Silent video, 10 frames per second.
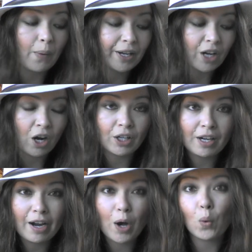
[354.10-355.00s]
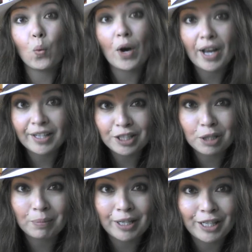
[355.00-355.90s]
going on, what I need
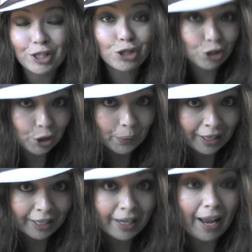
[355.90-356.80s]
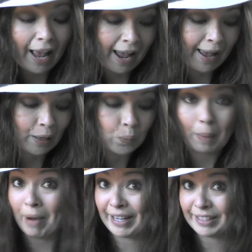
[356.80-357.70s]
to be doing, and
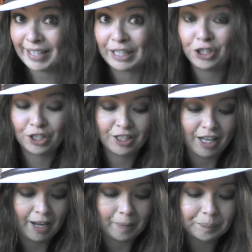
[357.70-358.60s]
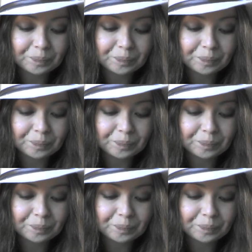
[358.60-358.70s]
what my intentions are.